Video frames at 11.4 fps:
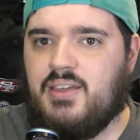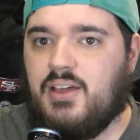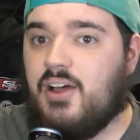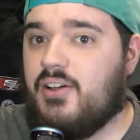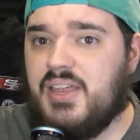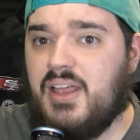
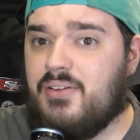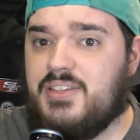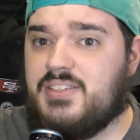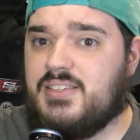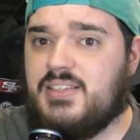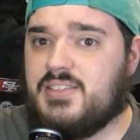oh, you know,
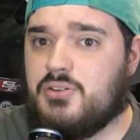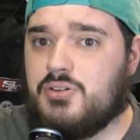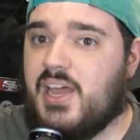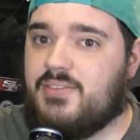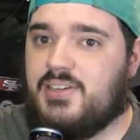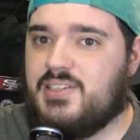he's
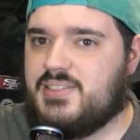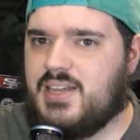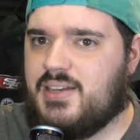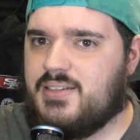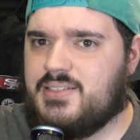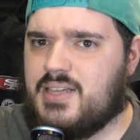undrafted. He's
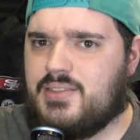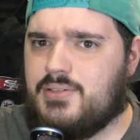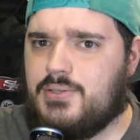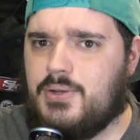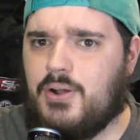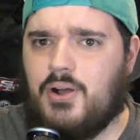not the
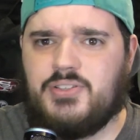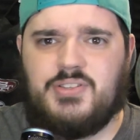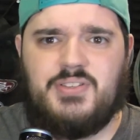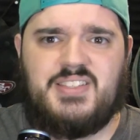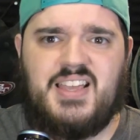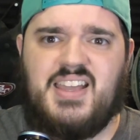dude at all.
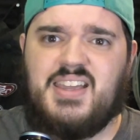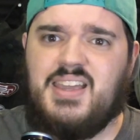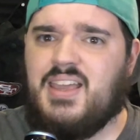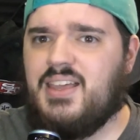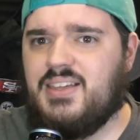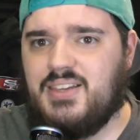So it's like,
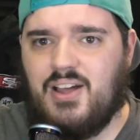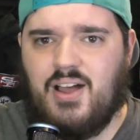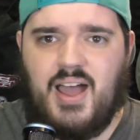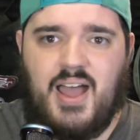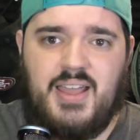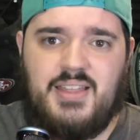you
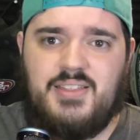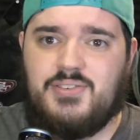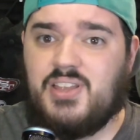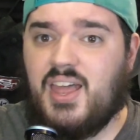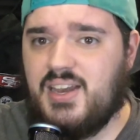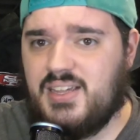know,
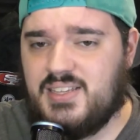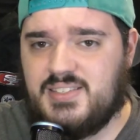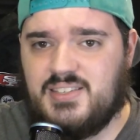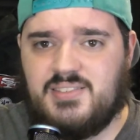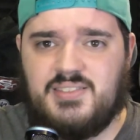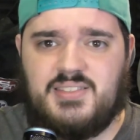there's a lot of
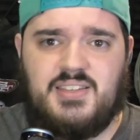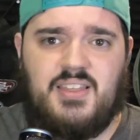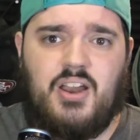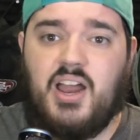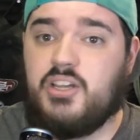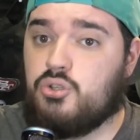inconsistency
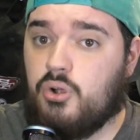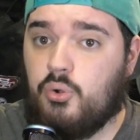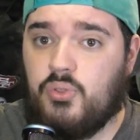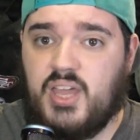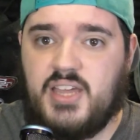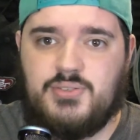there. I struggle
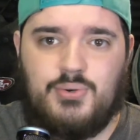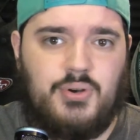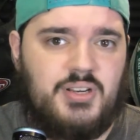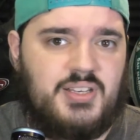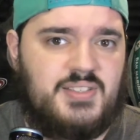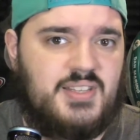with guys who are
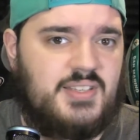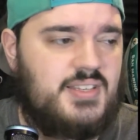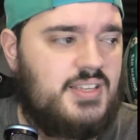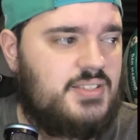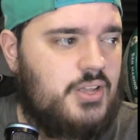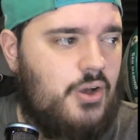
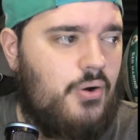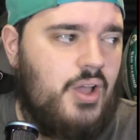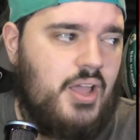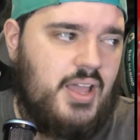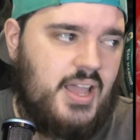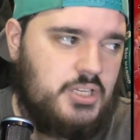inconsistent. So
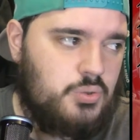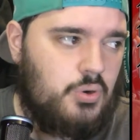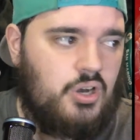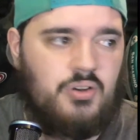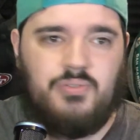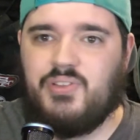at
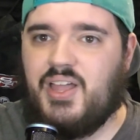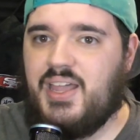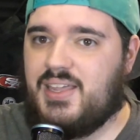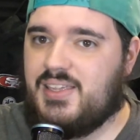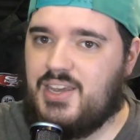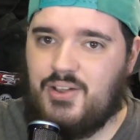12,
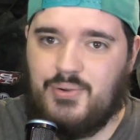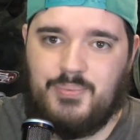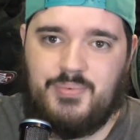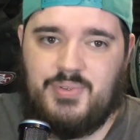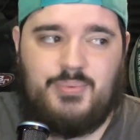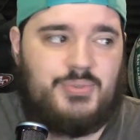like, you know,
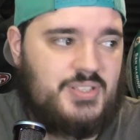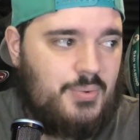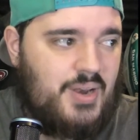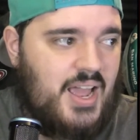we'll see what